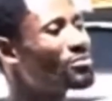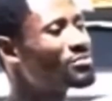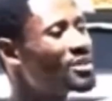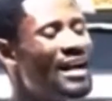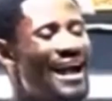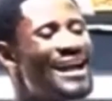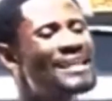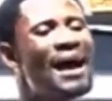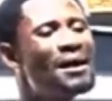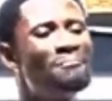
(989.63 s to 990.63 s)

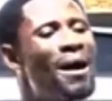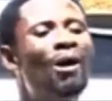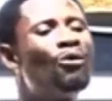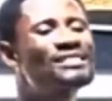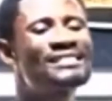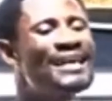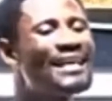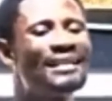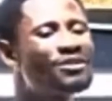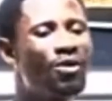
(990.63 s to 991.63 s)
enye mahoti ene
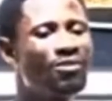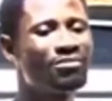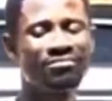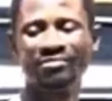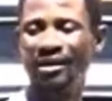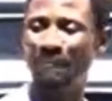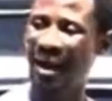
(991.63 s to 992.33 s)
deko, but